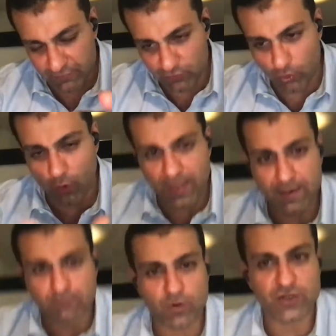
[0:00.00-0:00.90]
absorb
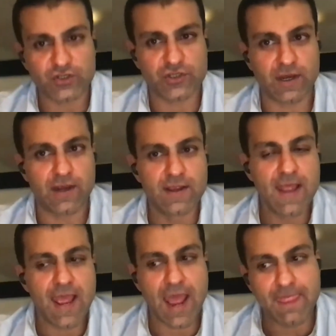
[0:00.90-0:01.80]
that moisture
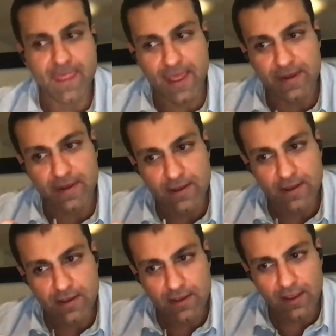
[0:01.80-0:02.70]
and then
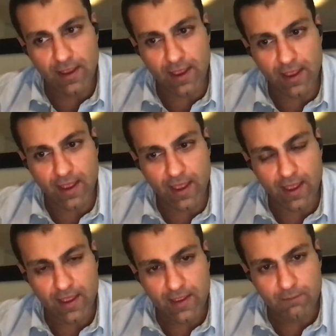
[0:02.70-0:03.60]

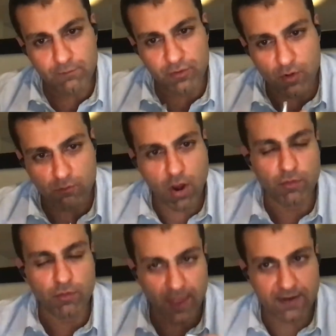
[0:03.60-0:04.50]

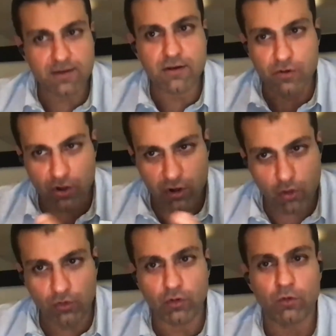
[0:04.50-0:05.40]
promote that
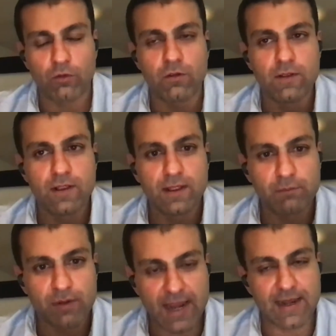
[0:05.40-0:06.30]
local
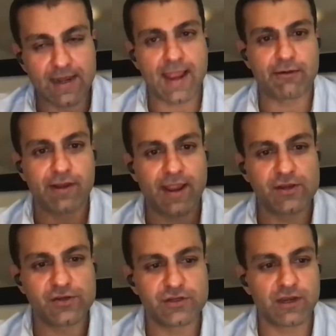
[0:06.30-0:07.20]
platelet
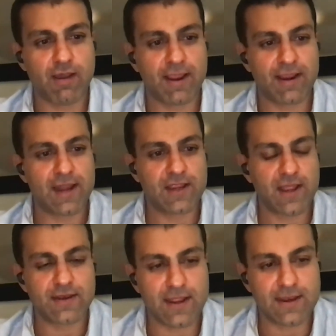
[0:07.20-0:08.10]
aggregation and coagulate
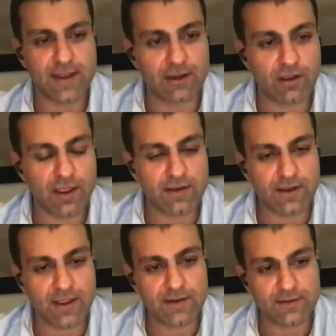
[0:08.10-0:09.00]

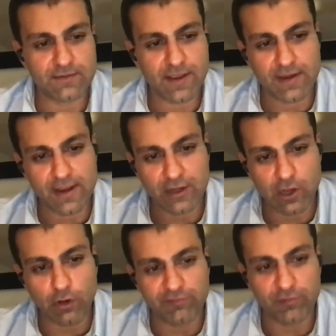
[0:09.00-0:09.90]
and
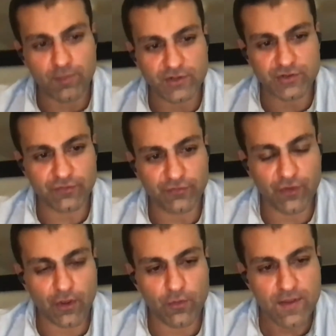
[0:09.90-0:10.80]
clot formation.
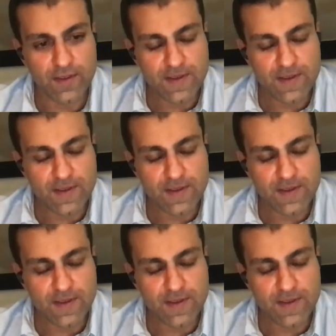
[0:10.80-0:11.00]
So